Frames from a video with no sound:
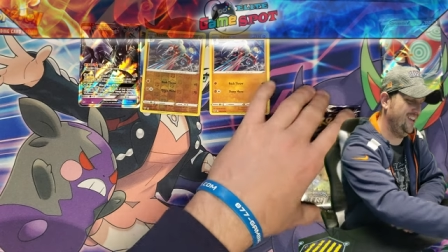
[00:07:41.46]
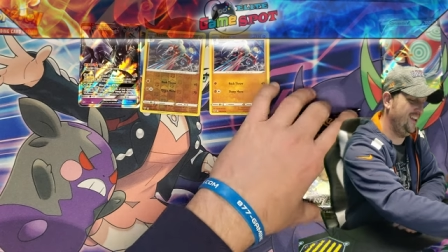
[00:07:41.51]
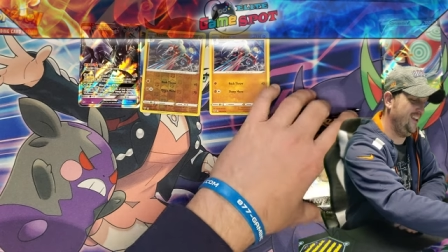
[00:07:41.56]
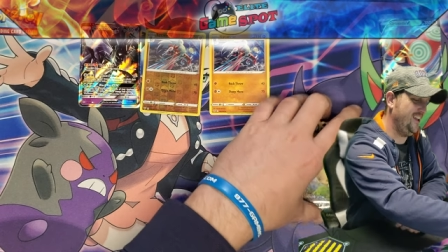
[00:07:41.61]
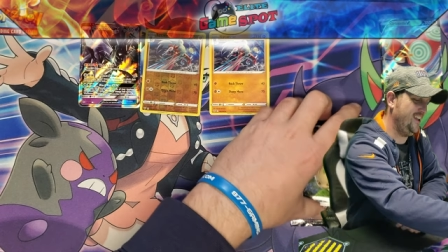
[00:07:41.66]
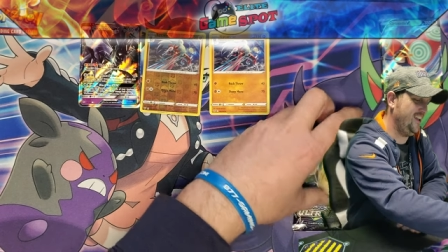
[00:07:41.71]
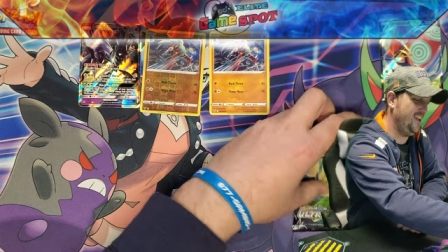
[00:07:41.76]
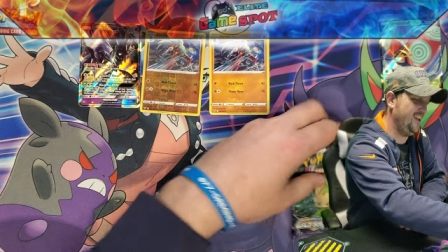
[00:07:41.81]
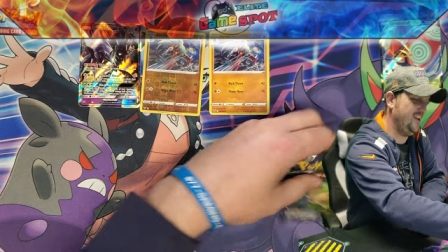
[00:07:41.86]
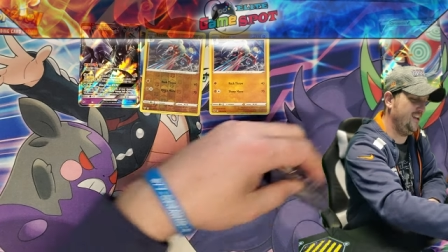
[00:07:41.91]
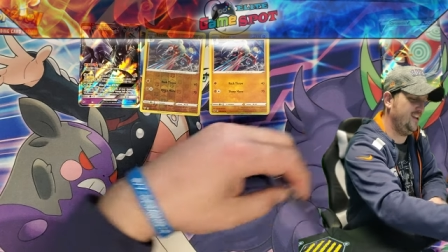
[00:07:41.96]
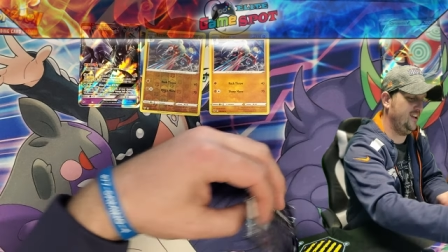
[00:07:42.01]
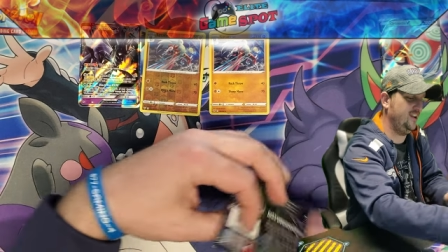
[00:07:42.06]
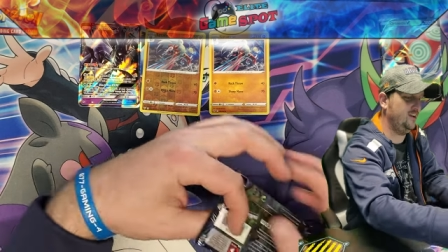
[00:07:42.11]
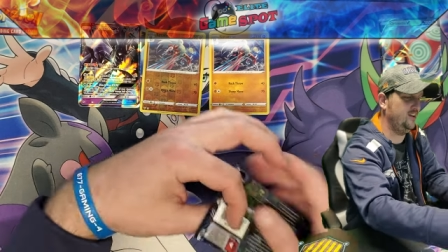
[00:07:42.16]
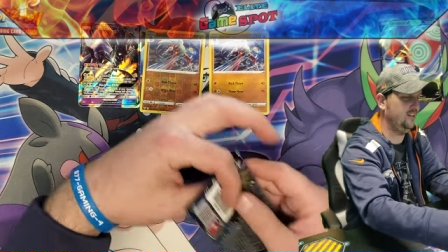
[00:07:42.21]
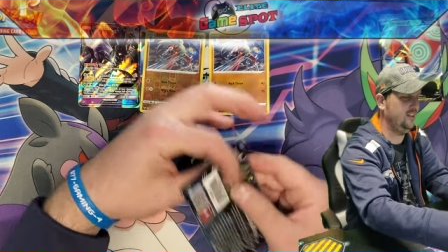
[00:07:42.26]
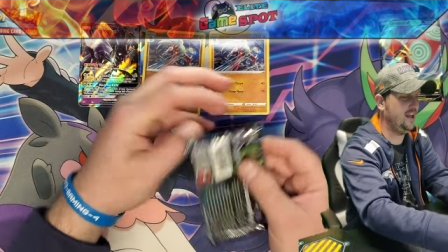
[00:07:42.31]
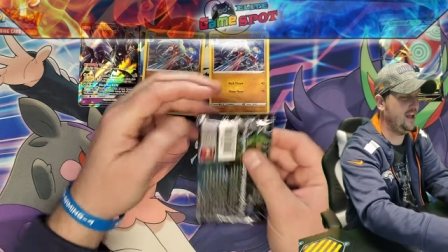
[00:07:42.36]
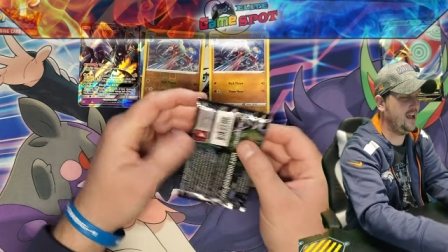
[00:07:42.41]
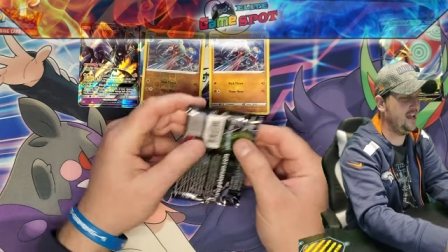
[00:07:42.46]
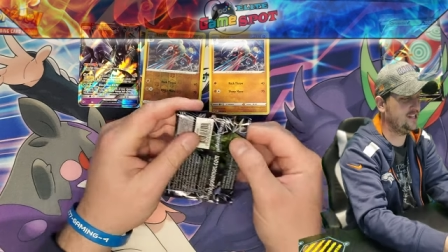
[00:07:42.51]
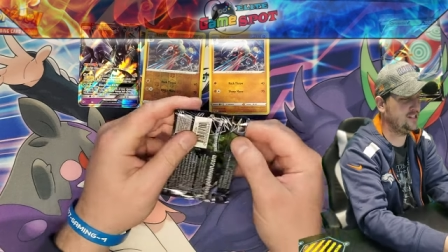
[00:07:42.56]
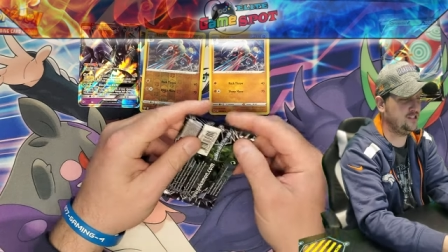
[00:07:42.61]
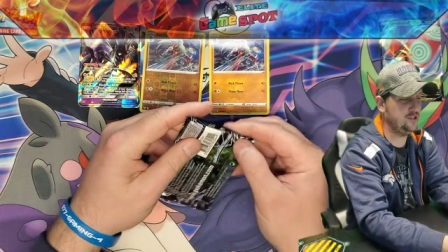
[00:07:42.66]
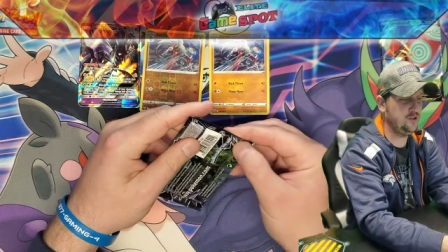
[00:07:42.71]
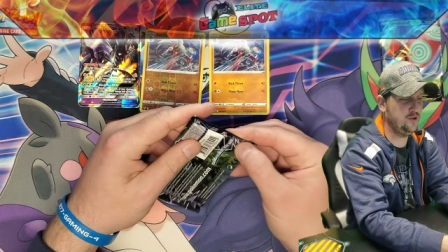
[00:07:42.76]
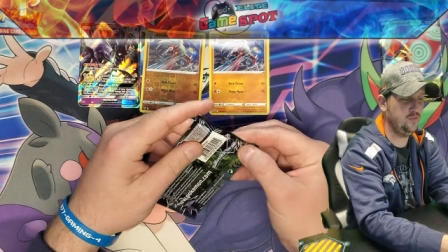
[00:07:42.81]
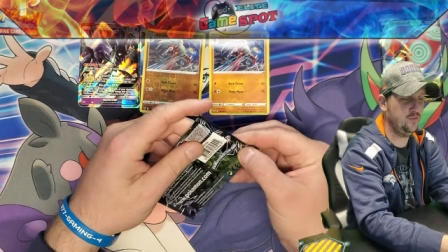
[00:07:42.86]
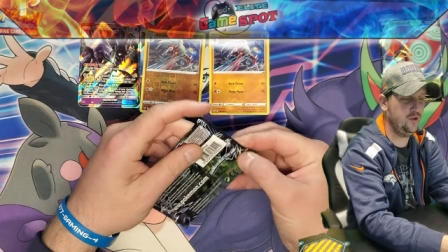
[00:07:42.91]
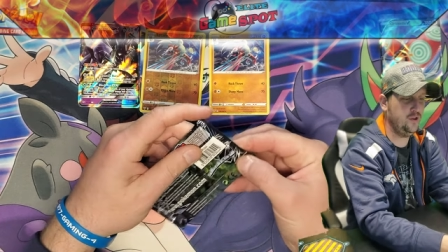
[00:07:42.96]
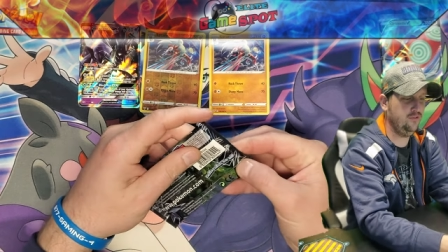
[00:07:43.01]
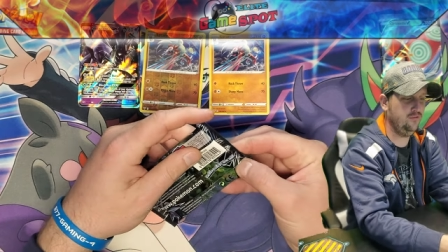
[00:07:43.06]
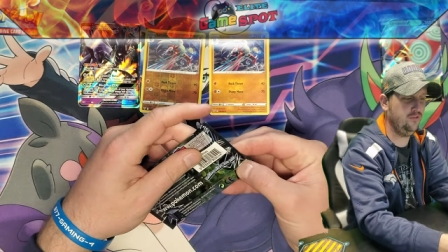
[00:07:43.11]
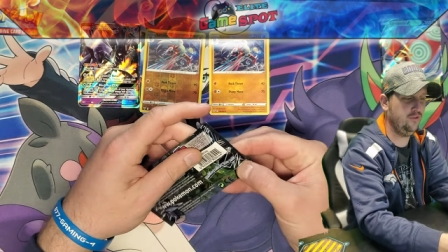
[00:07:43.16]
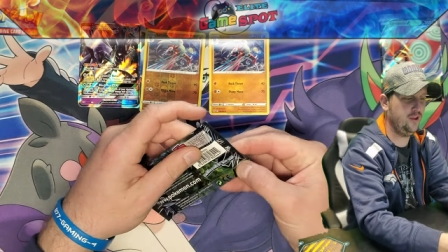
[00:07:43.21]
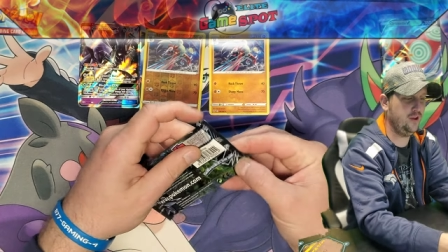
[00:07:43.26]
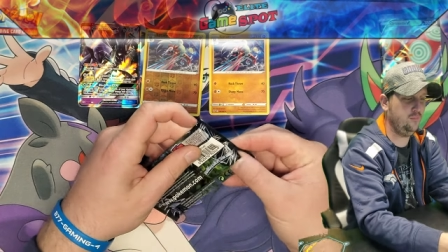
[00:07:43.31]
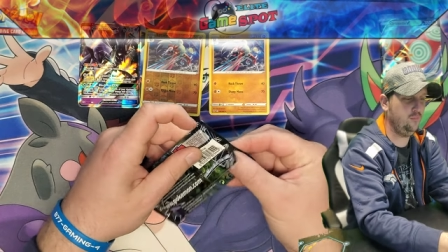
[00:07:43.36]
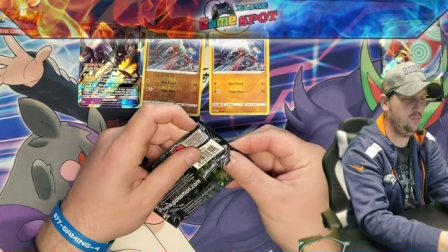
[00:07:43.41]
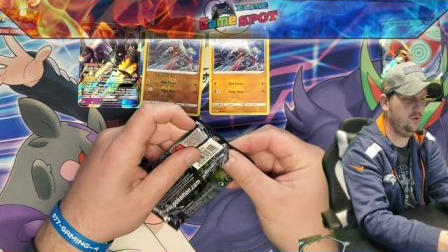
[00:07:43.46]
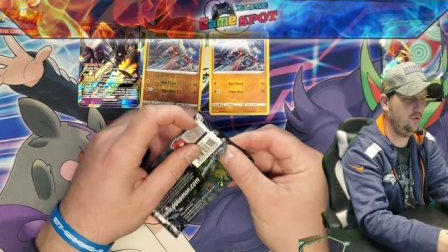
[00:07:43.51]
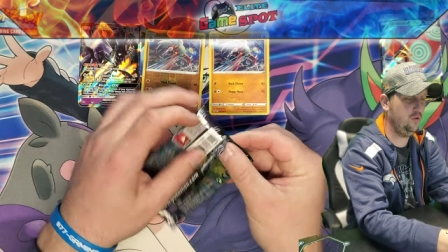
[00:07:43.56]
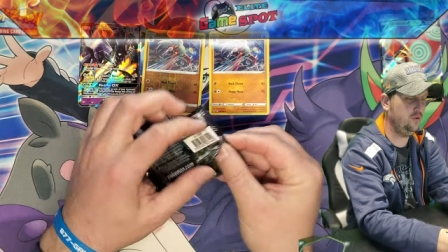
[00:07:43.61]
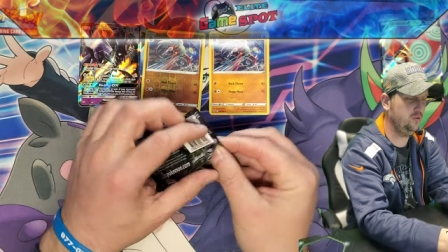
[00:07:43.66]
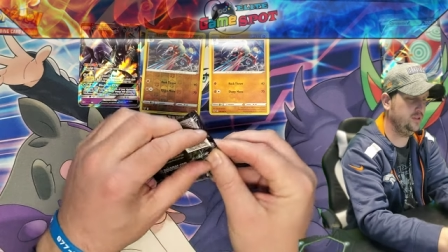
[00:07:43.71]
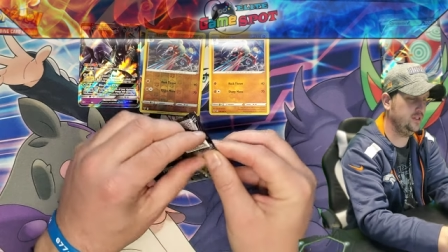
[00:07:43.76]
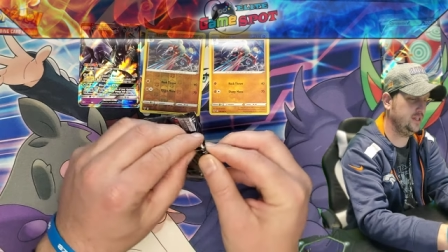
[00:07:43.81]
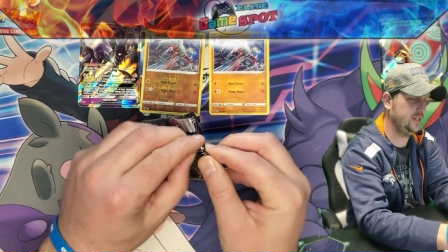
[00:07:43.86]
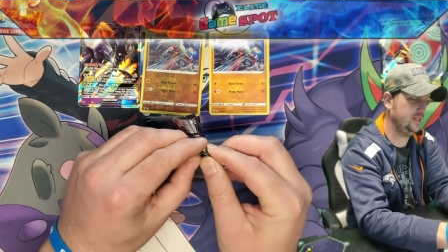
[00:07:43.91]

And our last, dude, we pulled